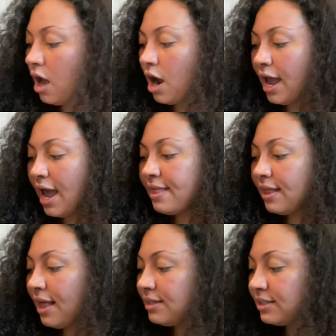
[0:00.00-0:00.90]
right, and the
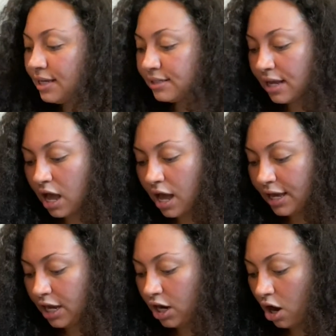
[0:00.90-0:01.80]
last things I got
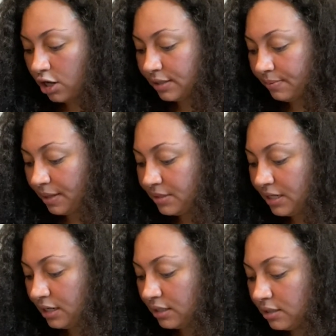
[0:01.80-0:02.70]
here are some
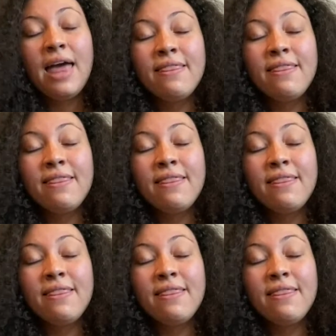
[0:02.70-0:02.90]
lipsticks.